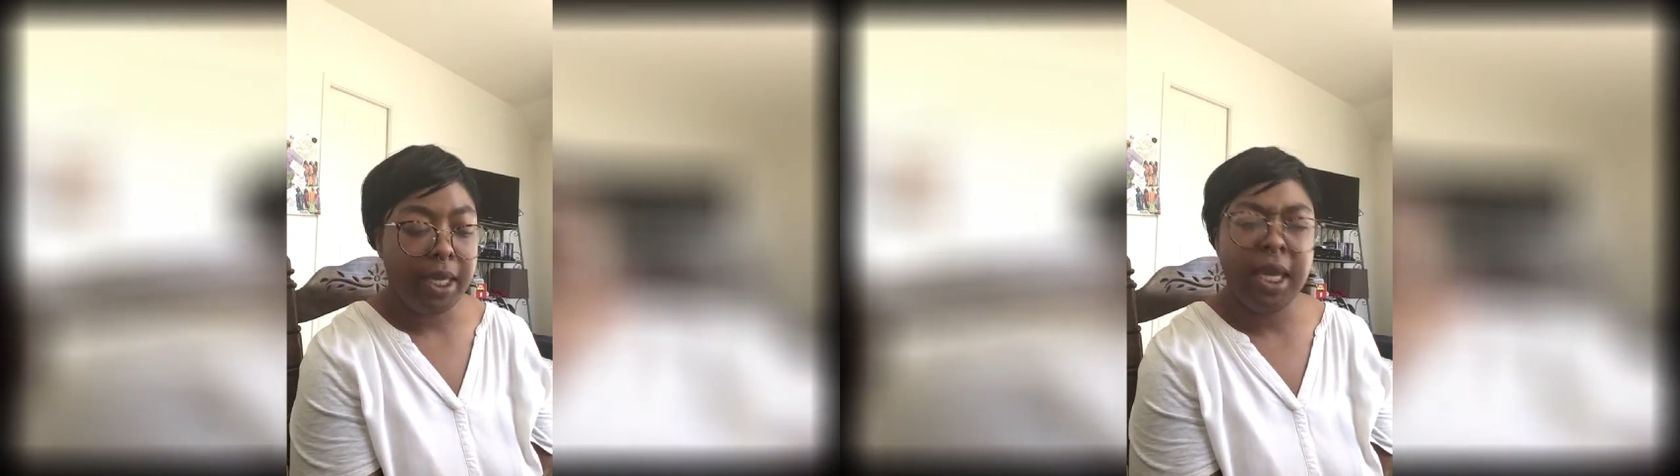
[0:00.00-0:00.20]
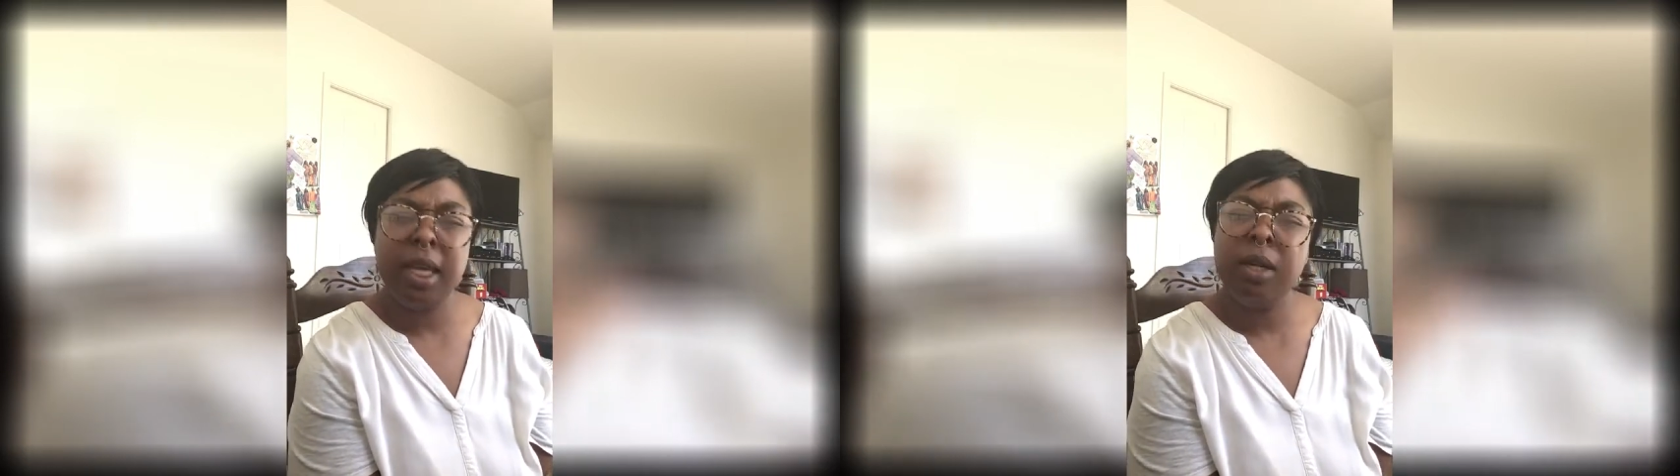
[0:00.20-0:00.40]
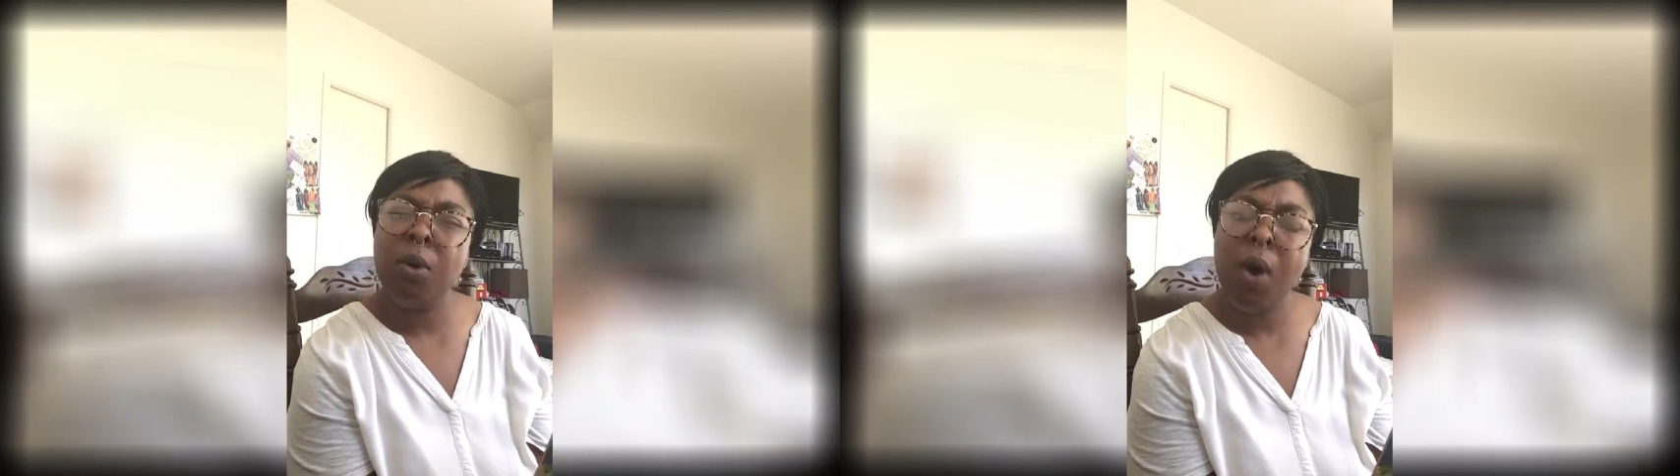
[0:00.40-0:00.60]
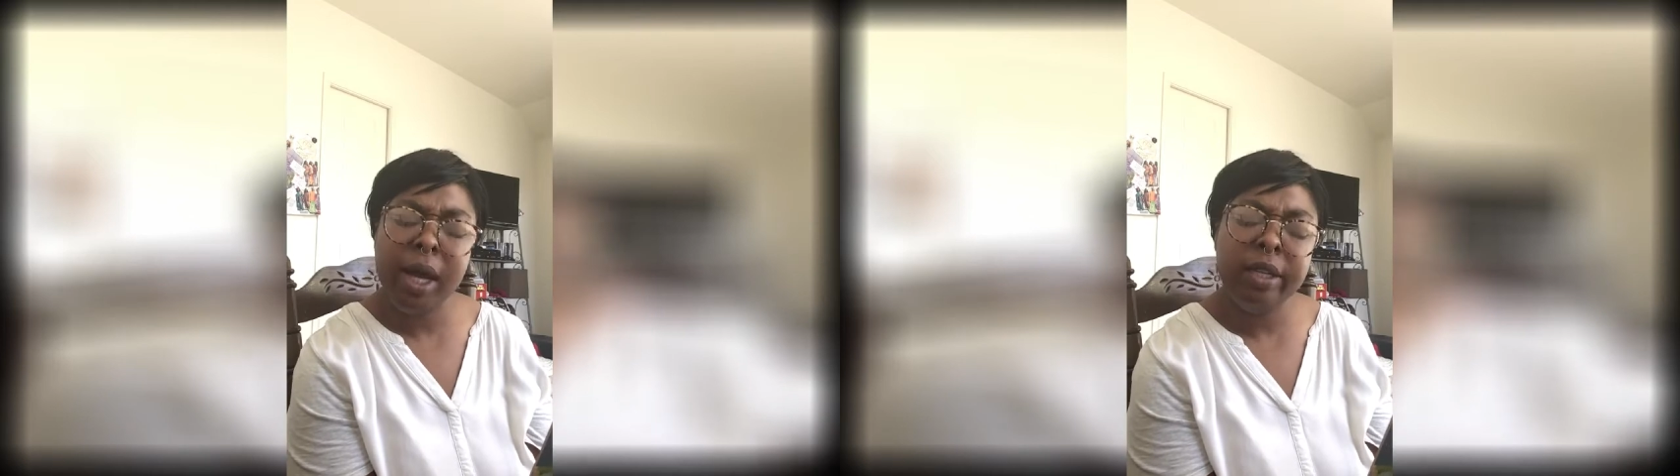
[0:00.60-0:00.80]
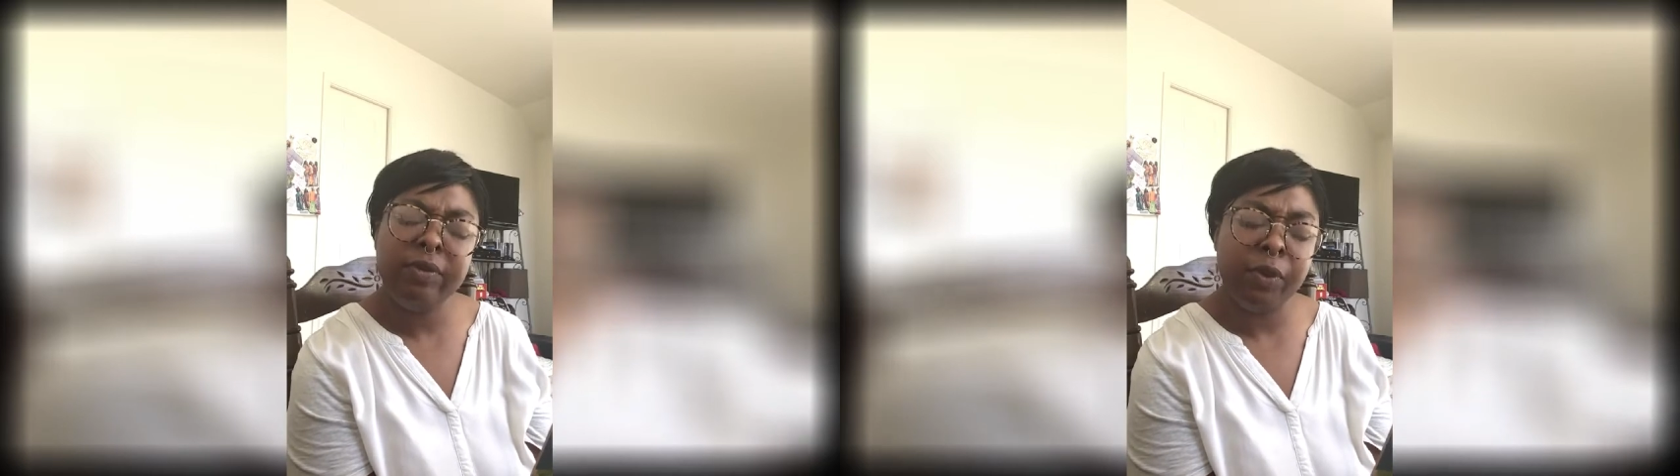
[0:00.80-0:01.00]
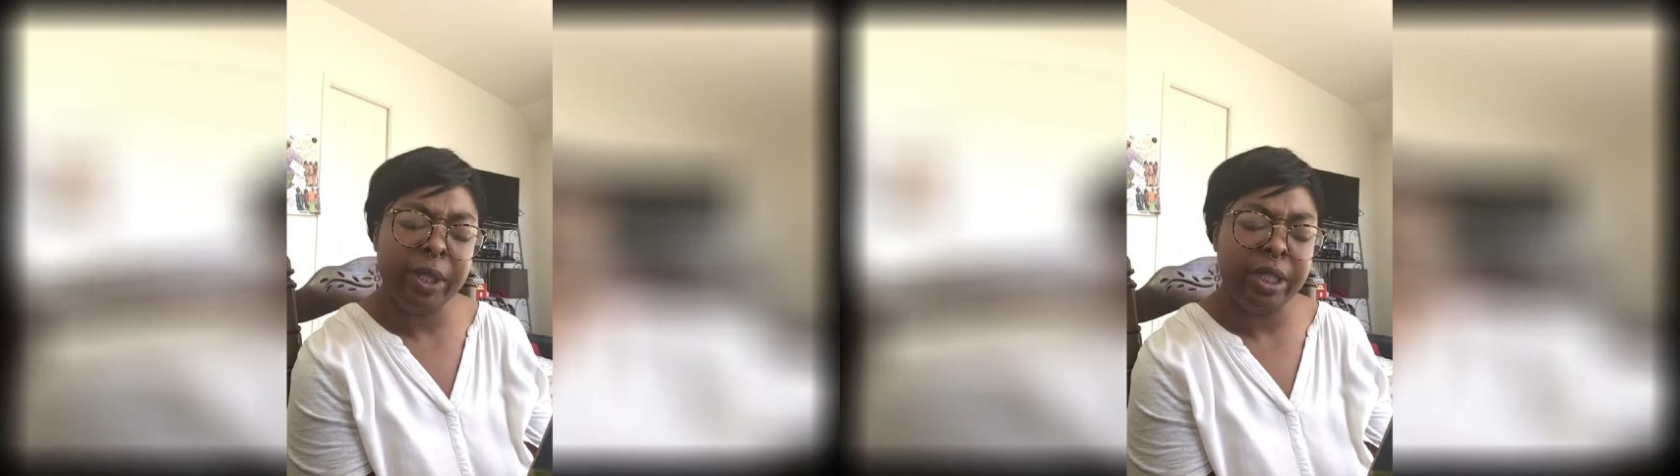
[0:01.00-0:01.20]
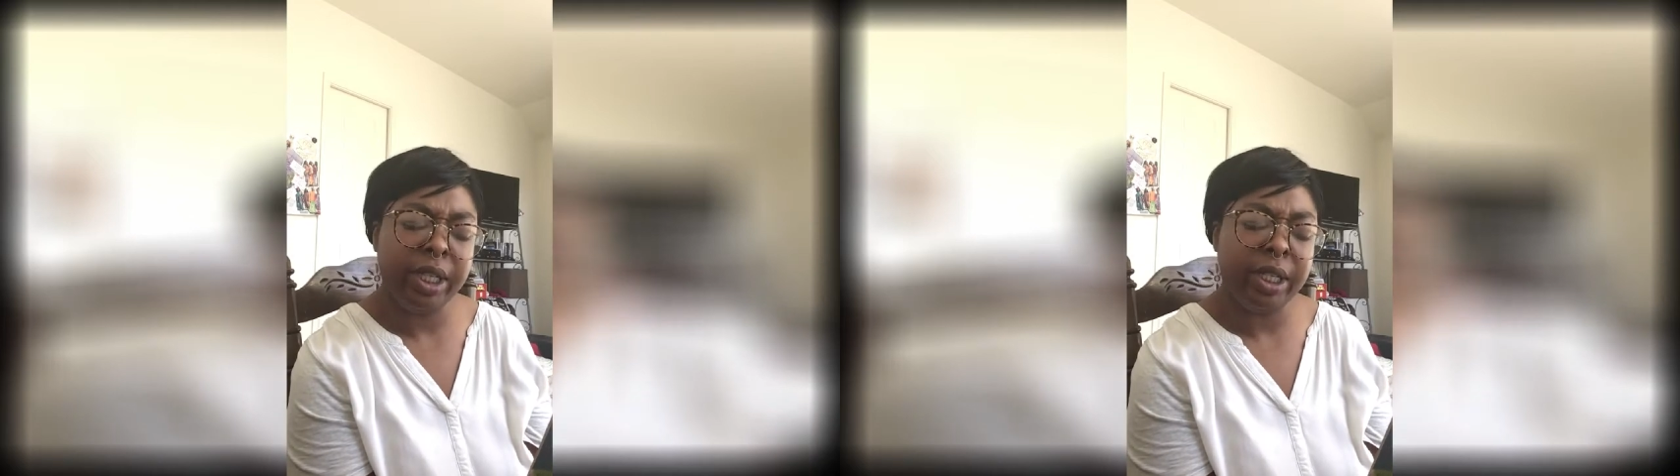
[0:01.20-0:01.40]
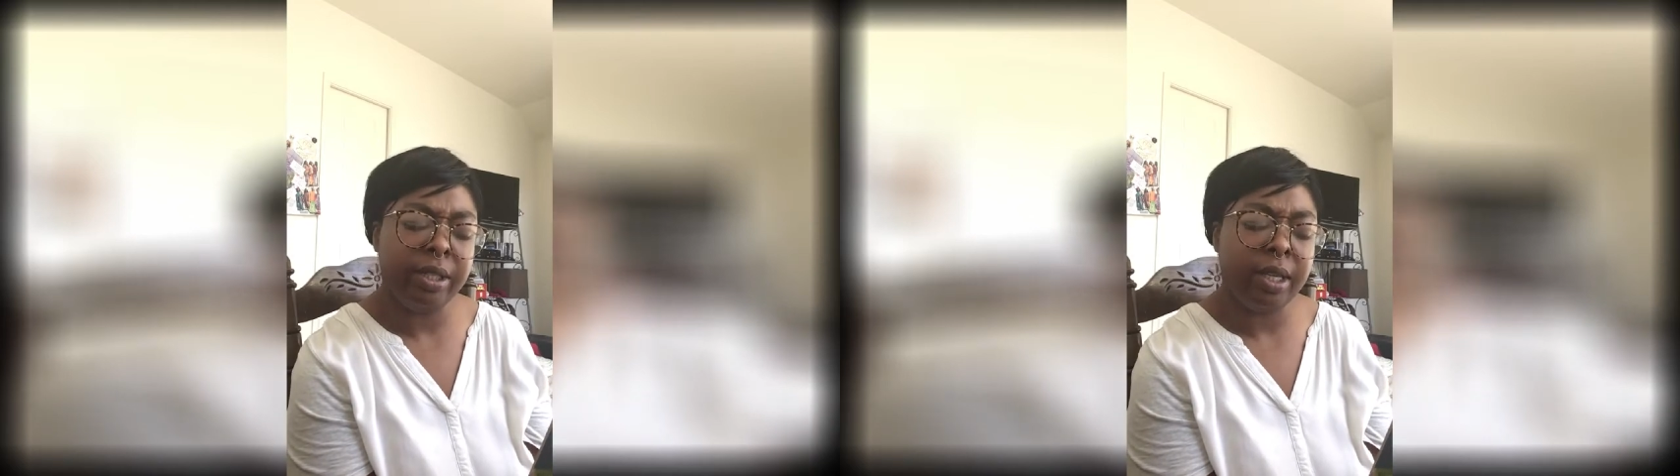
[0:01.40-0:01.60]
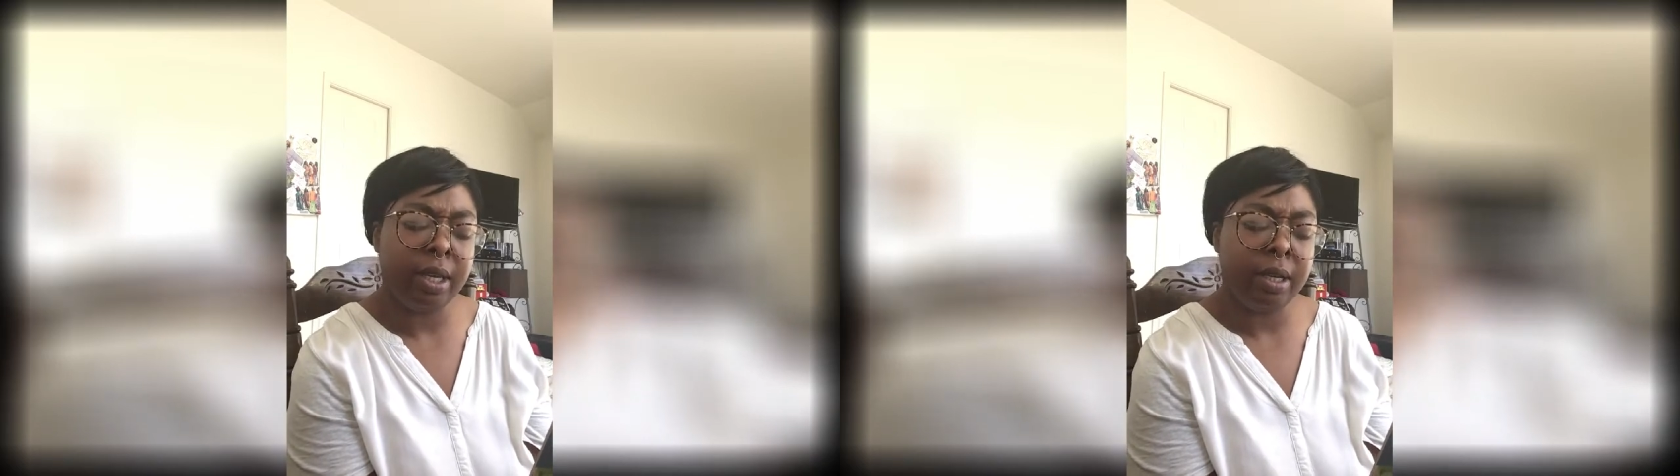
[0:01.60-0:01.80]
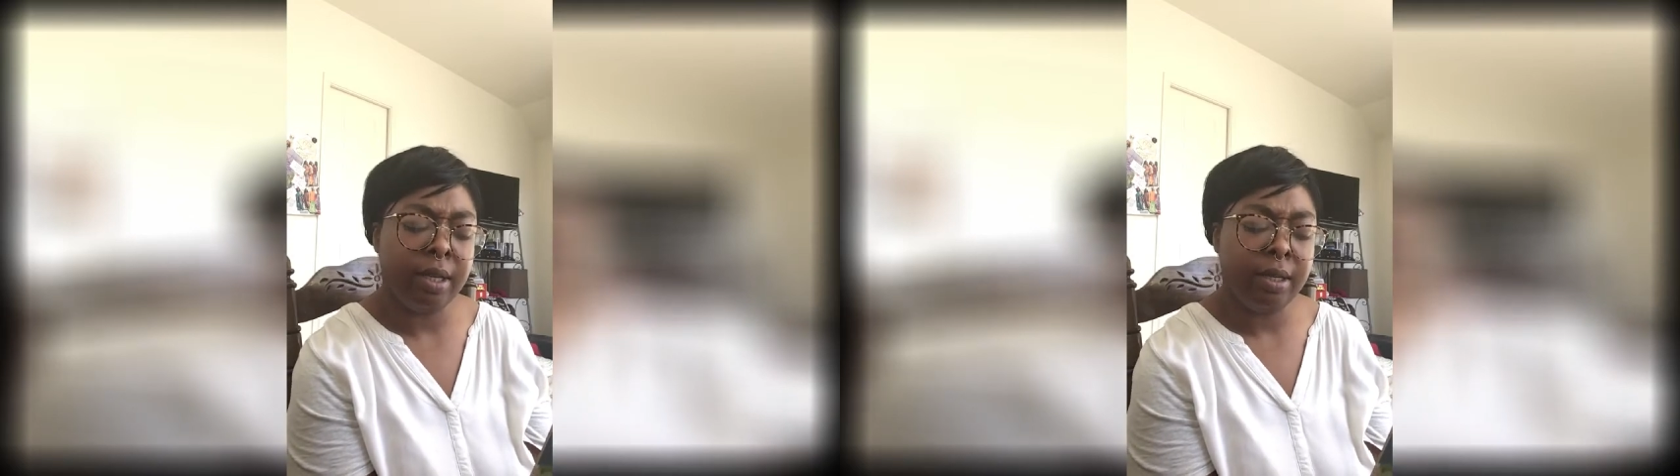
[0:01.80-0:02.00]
In a quiet voice, Ginny said,